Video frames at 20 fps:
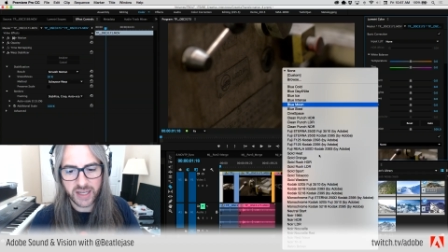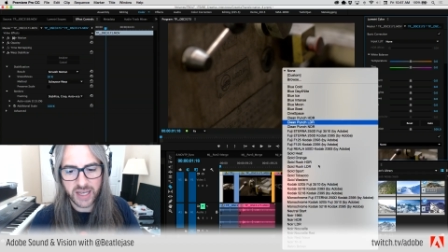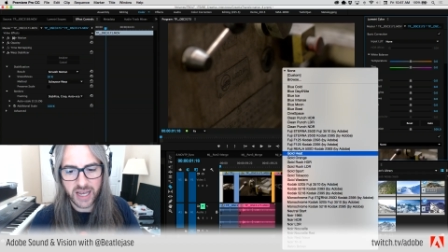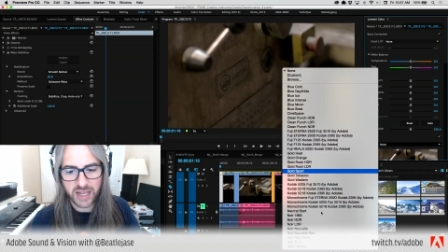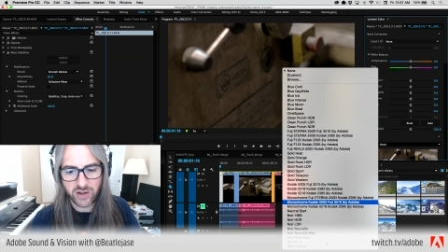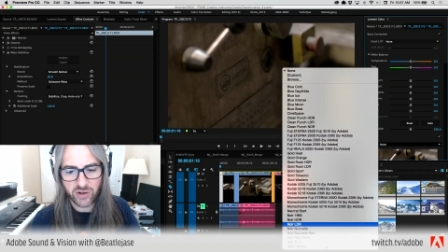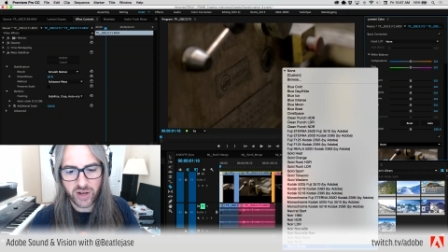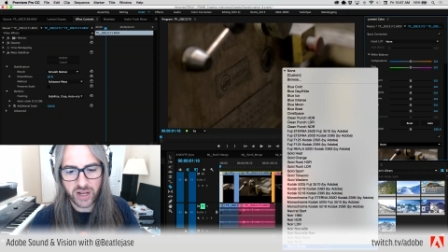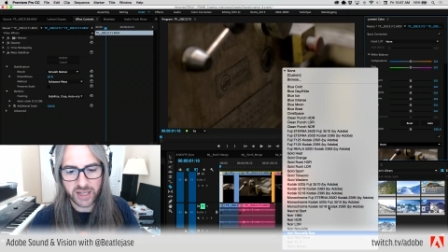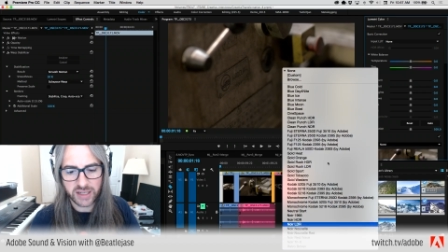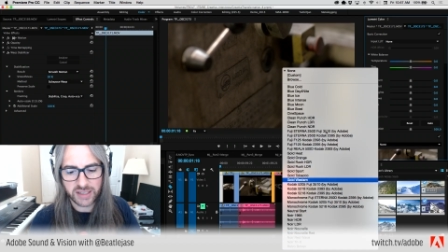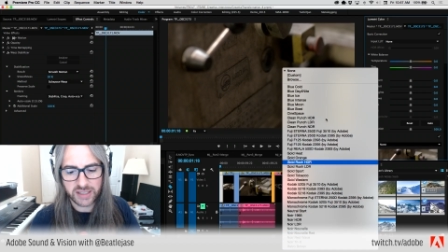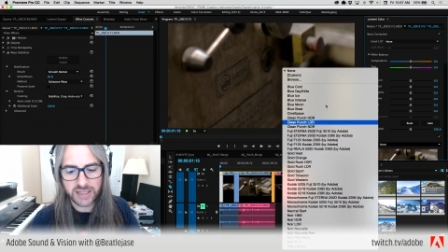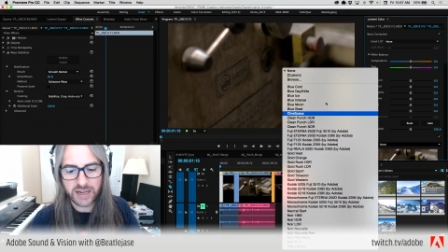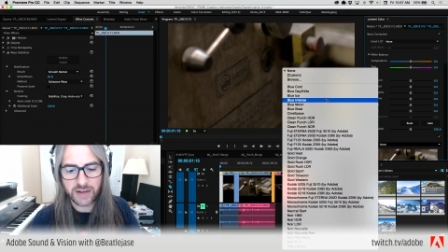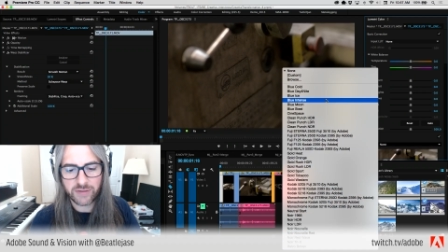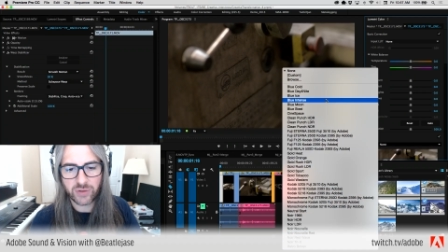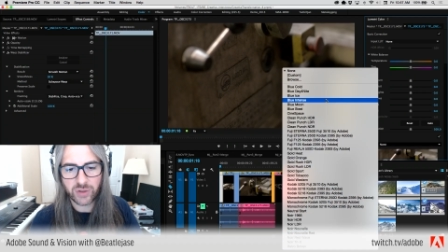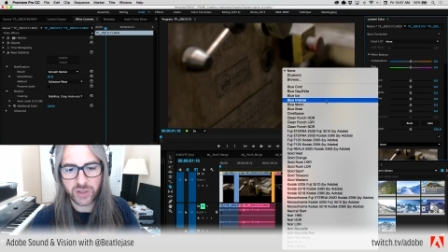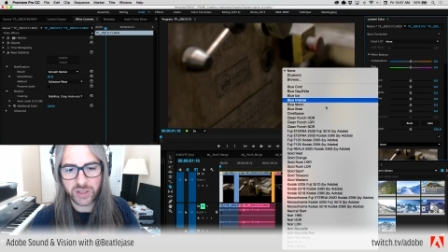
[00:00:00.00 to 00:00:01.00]
And again, you're getting
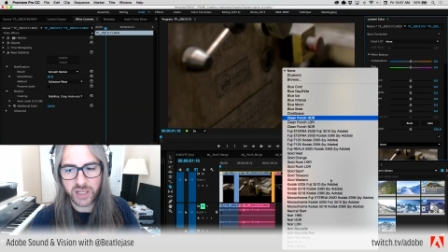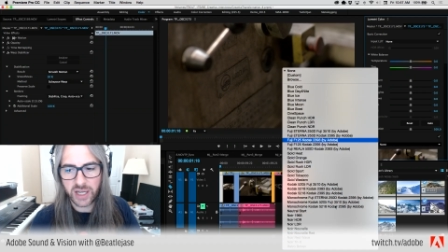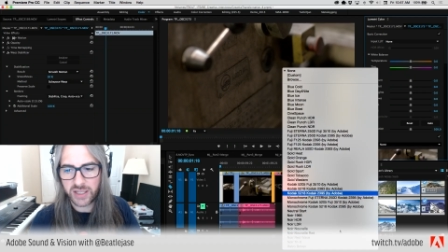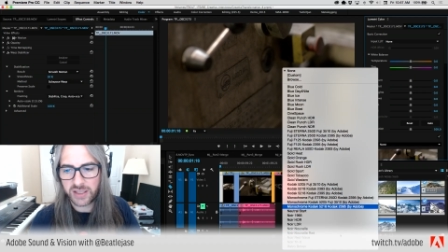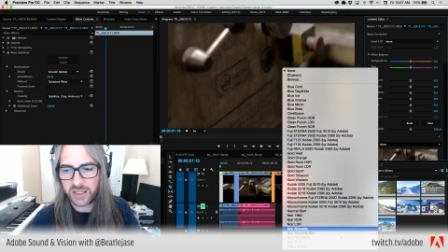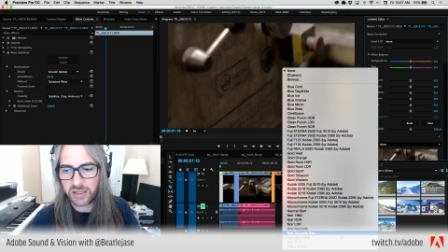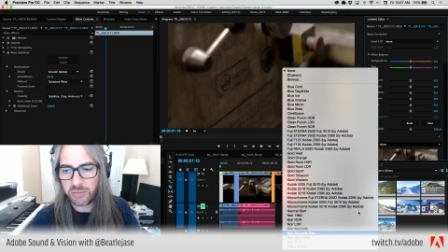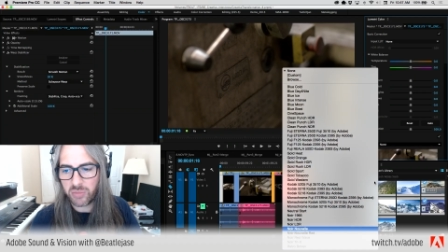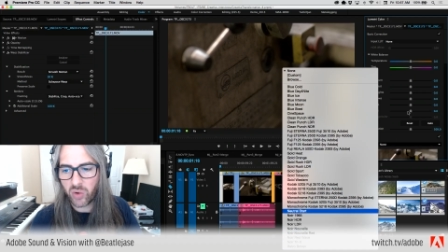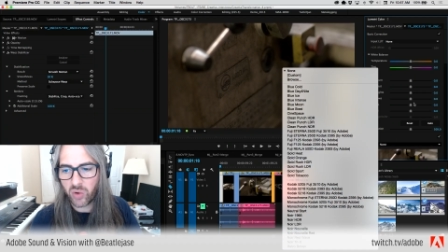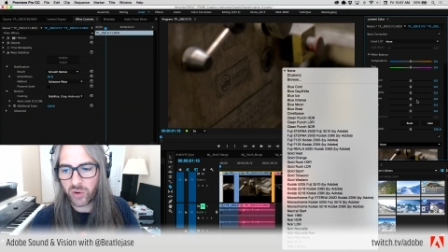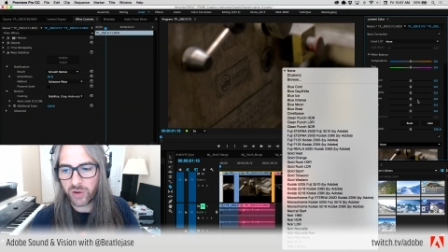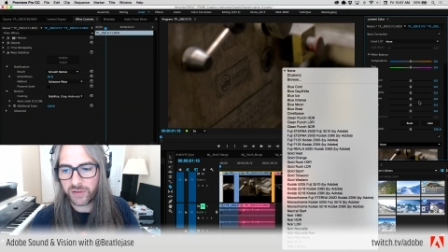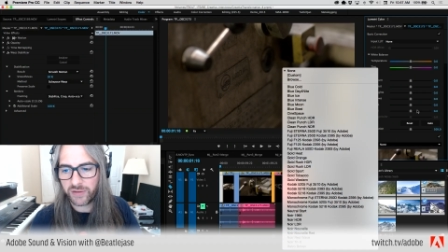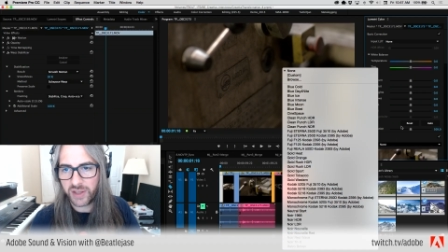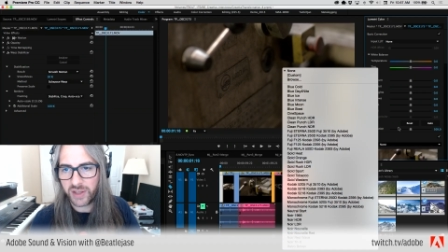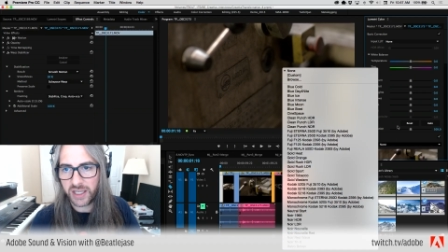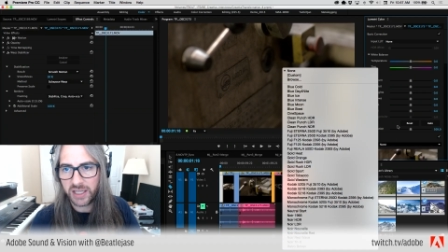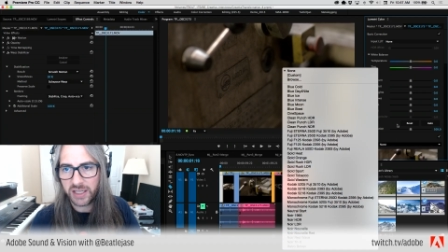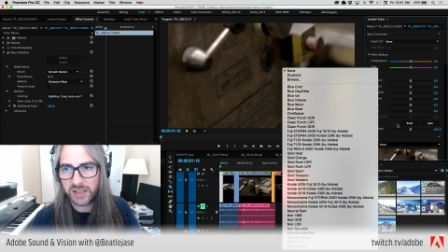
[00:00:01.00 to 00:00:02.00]
several dozen more
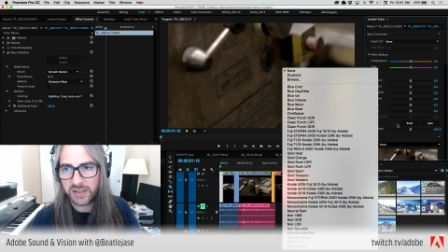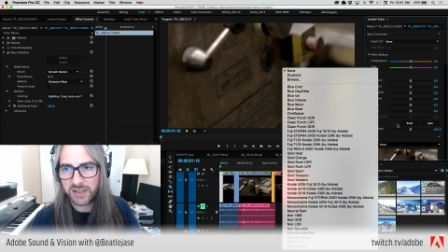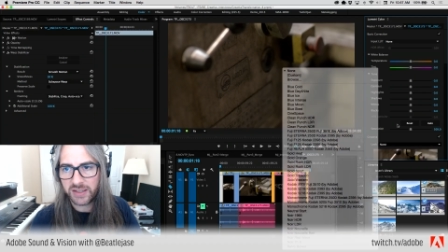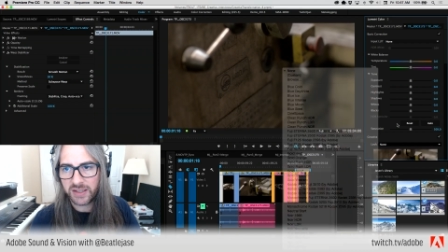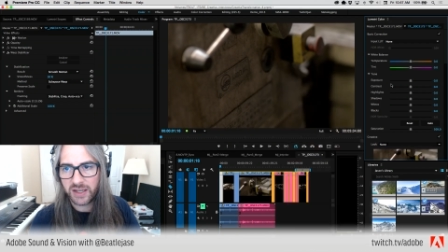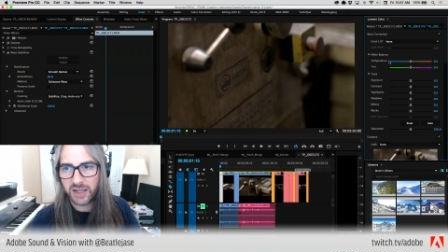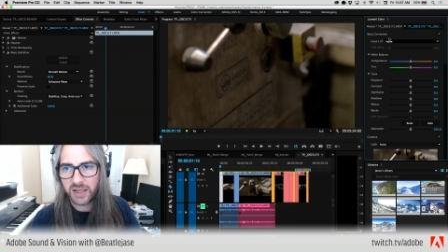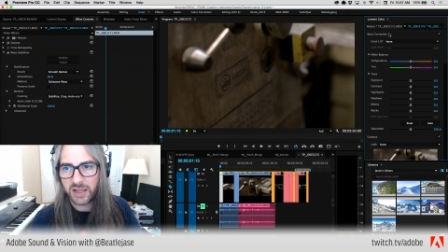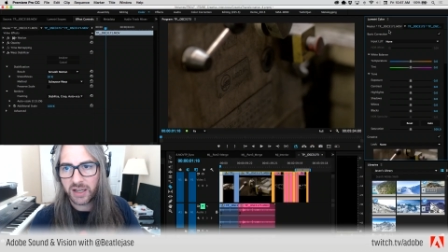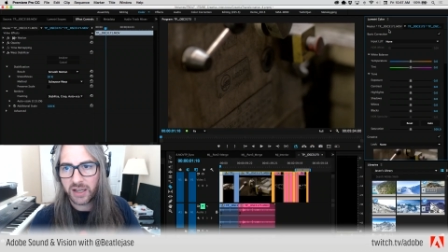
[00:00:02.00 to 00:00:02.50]
of these.